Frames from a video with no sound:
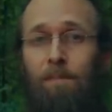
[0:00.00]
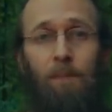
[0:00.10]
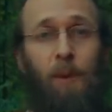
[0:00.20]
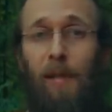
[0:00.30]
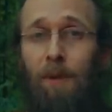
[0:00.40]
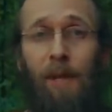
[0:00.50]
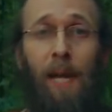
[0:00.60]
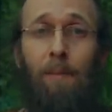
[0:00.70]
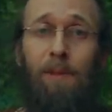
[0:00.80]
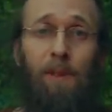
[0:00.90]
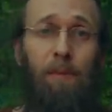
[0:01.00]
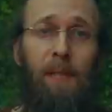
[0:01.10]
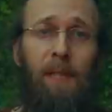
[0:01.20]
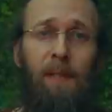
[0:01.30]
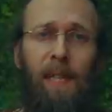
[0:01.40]
whatever it happens to
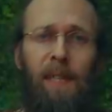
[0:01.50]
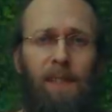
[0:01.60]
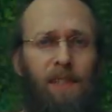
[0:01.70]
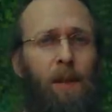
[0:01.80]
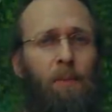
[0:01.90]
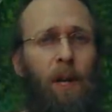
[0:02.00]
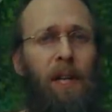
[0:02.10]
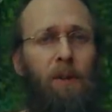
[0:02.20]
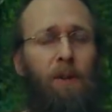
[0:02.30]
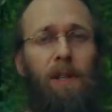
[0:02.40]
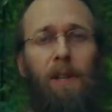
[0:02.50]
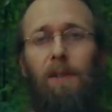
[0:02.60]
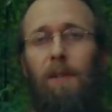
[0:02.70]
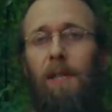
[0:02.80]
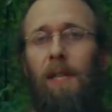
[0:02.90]
be, that in some way or
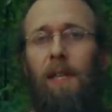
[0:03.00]
another,